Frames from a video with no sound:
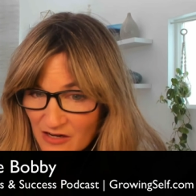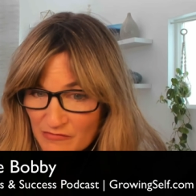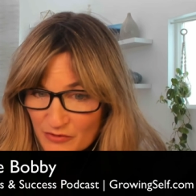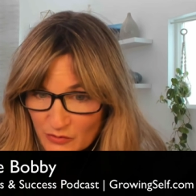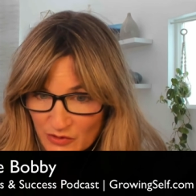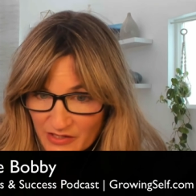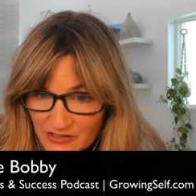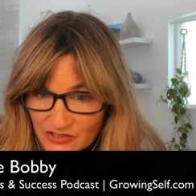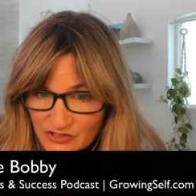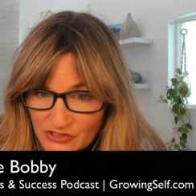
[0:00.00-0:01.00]
of the
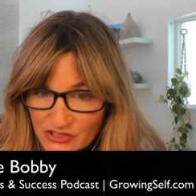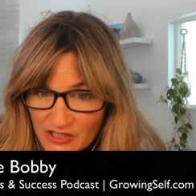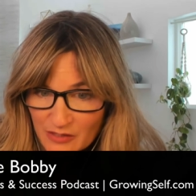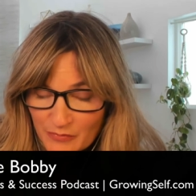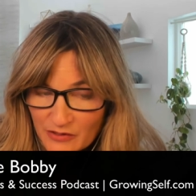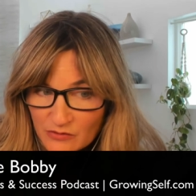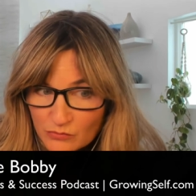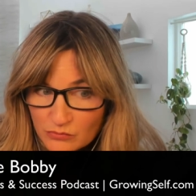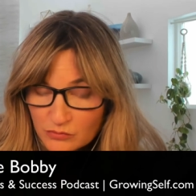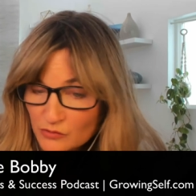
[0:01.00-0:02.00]
relationship that
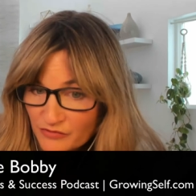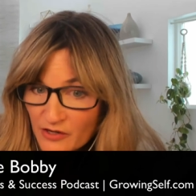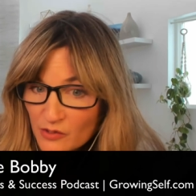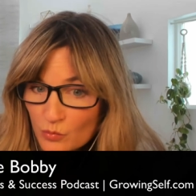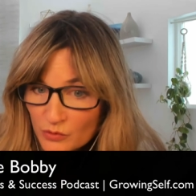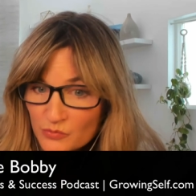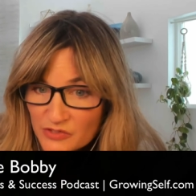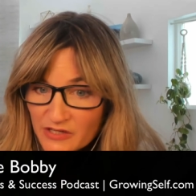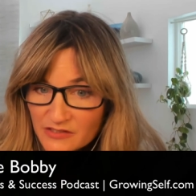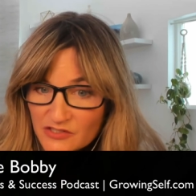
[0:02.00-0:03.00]
were very
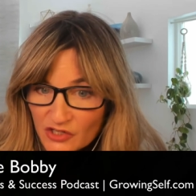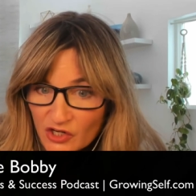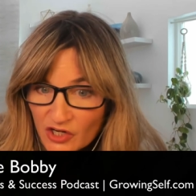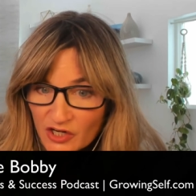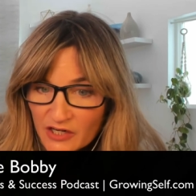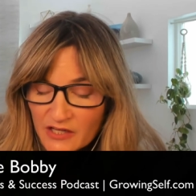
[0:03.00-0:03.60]
wounding to her